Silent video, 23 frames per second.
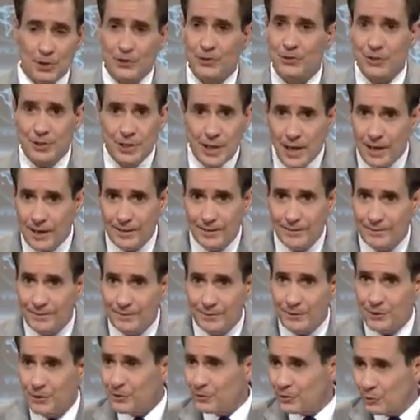just today,
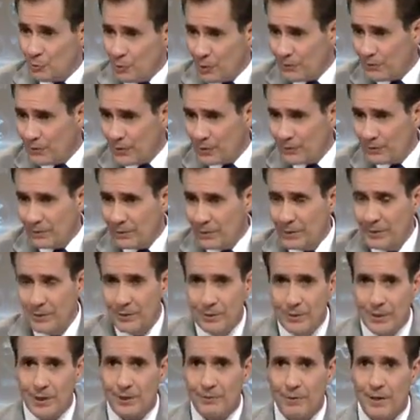just the one that
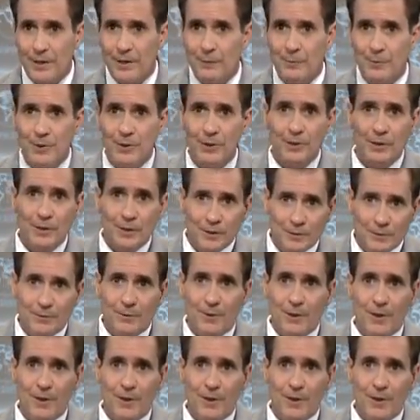Nick read to me